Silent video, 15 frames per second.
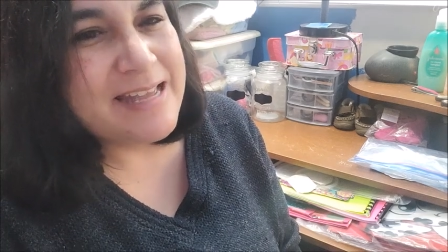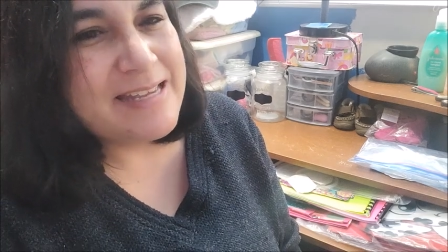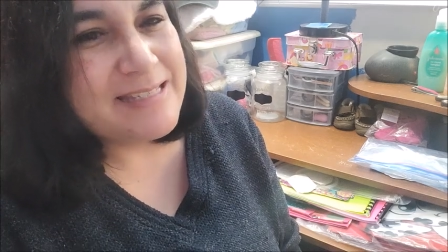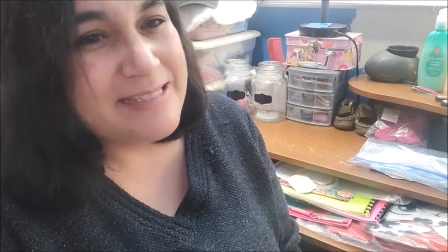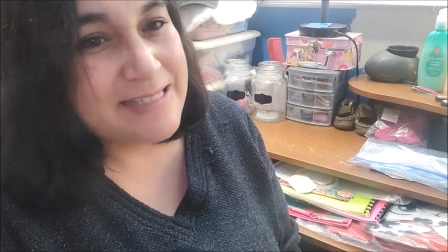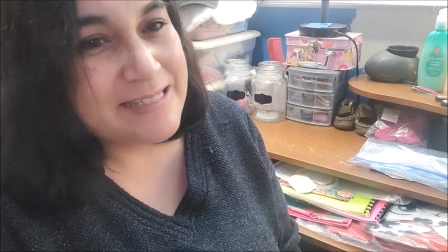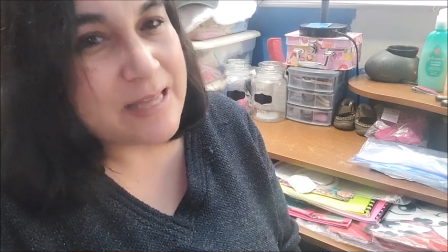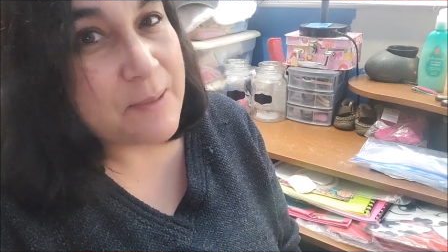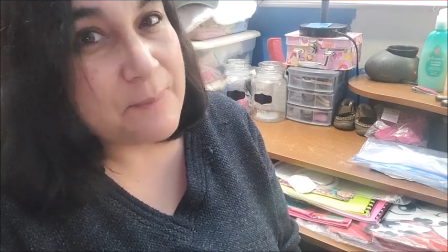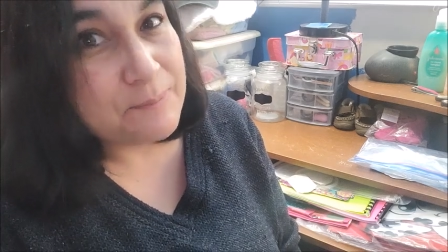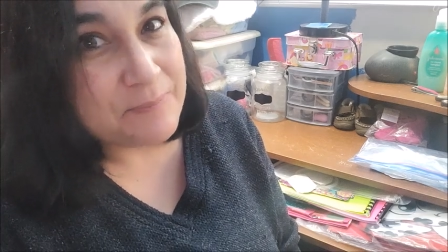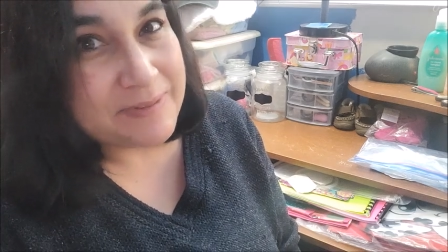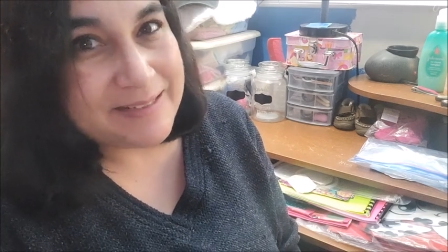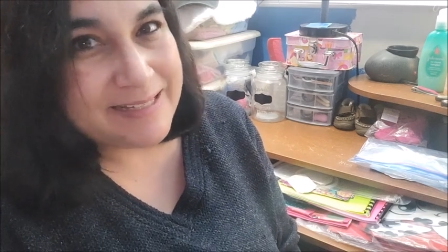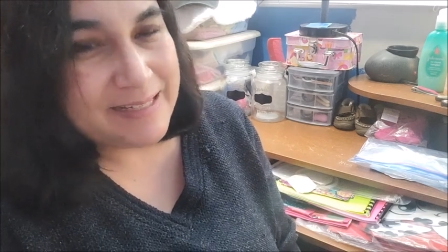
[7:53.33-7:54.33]

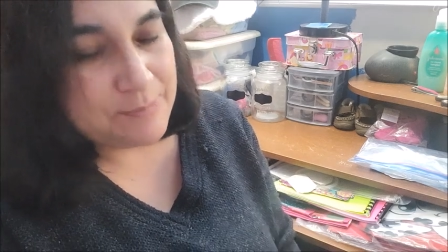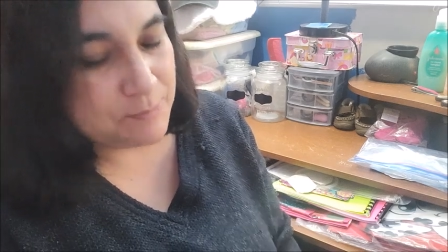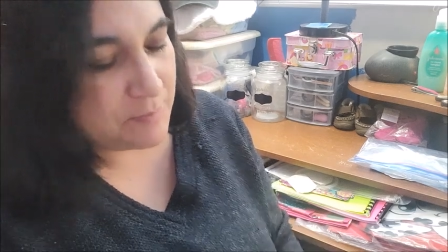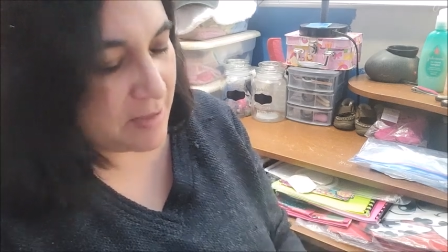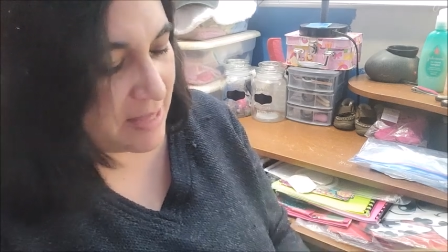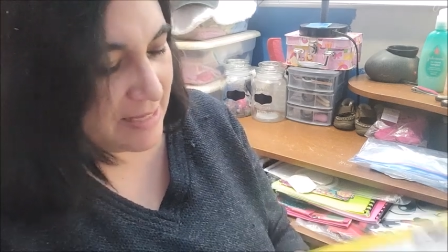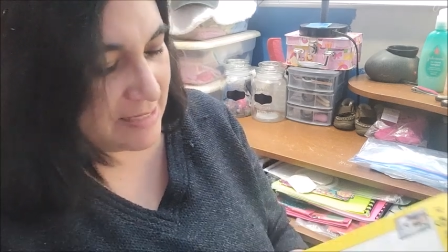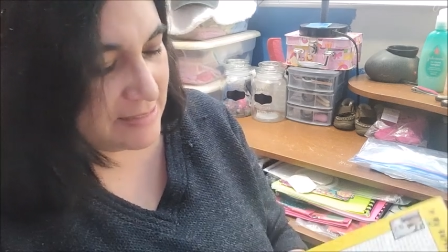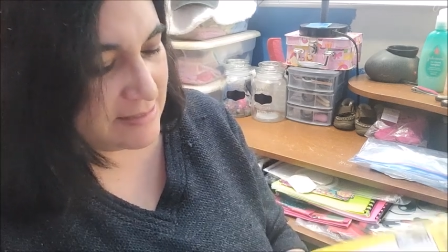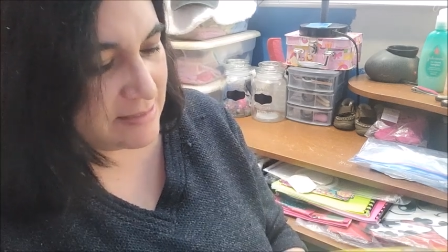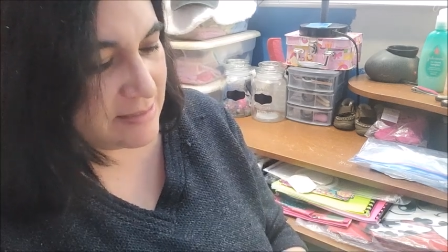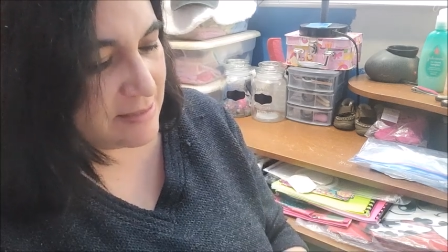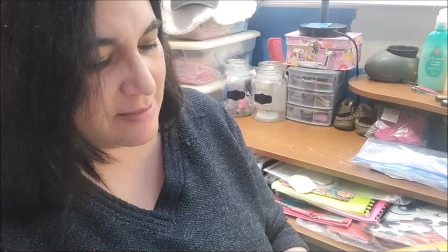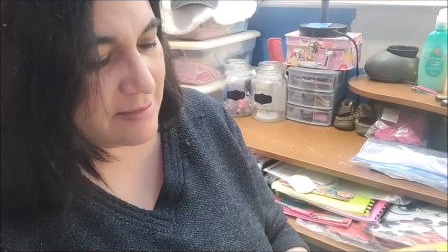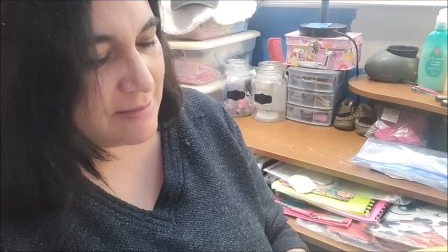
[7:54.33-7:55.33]
somebody
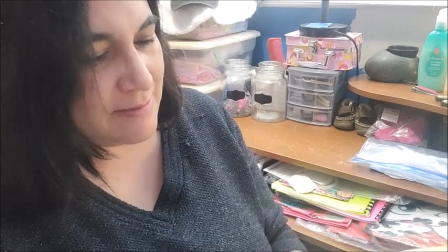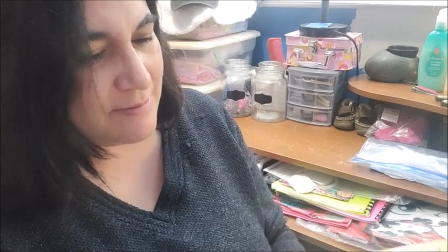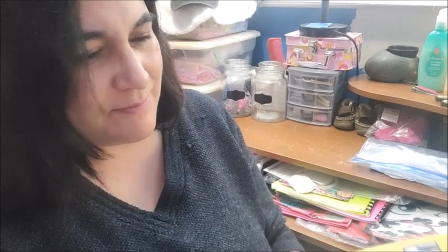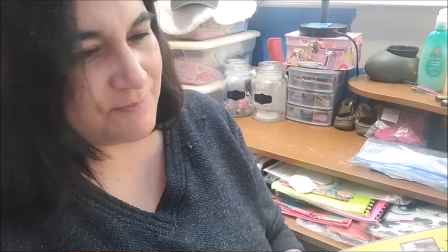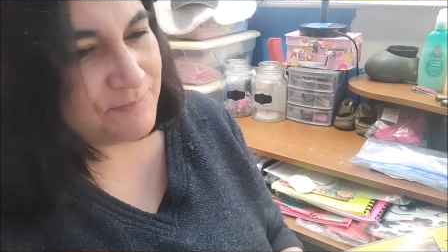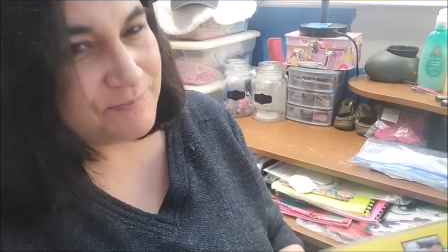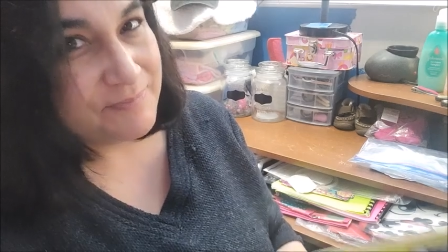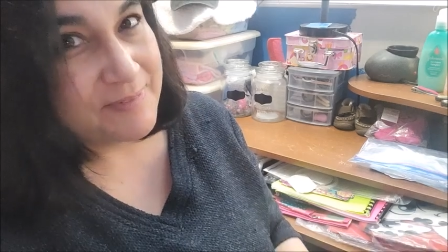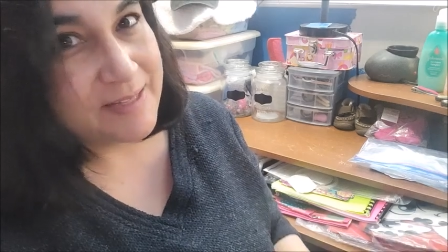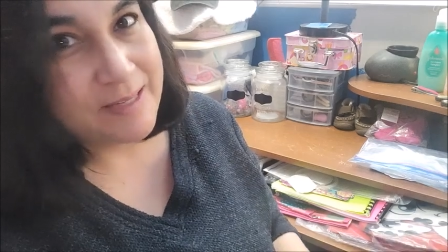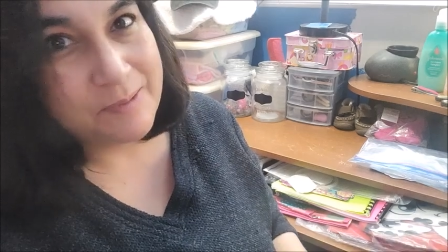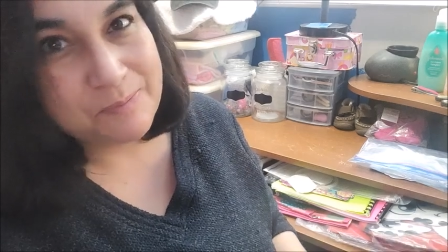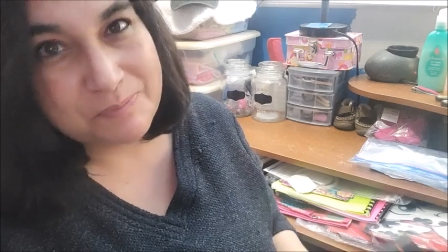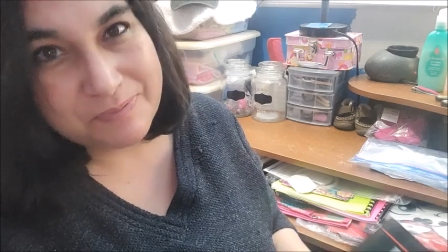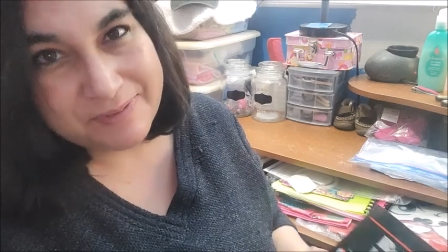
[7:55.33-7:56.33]
might
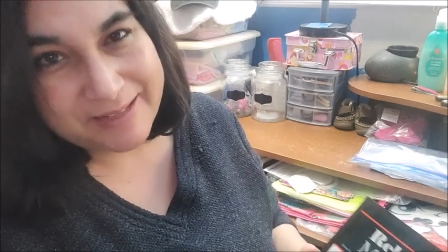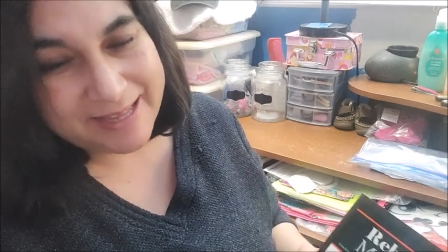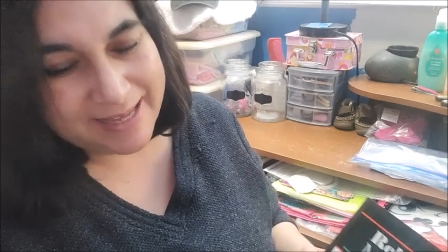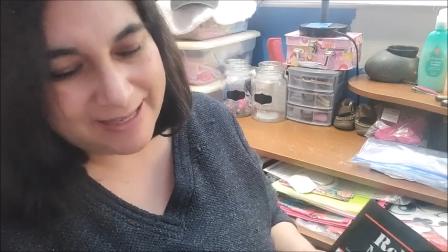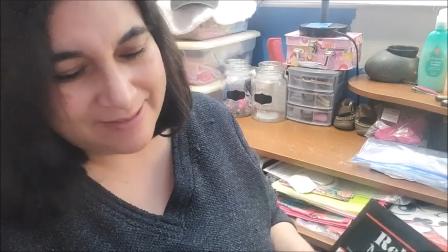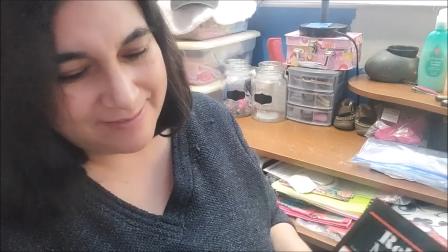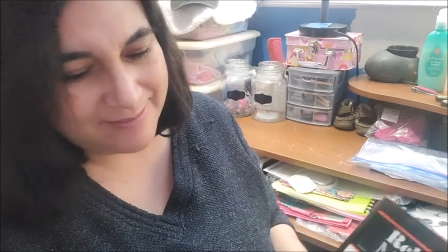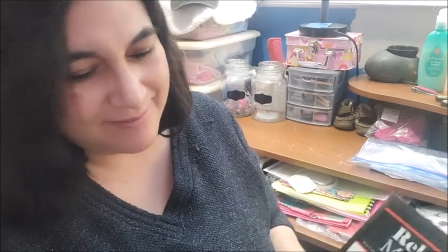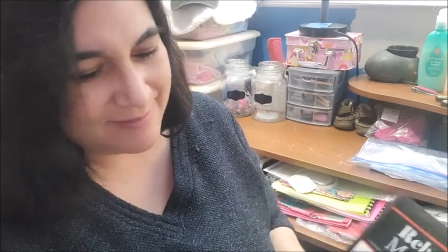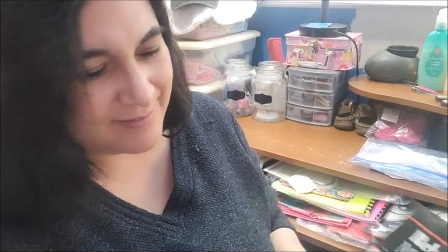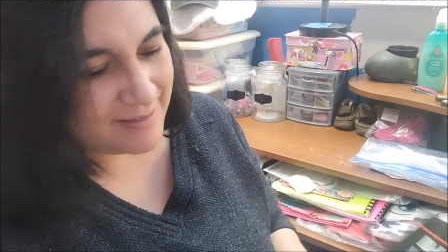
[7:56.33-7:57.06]
complain.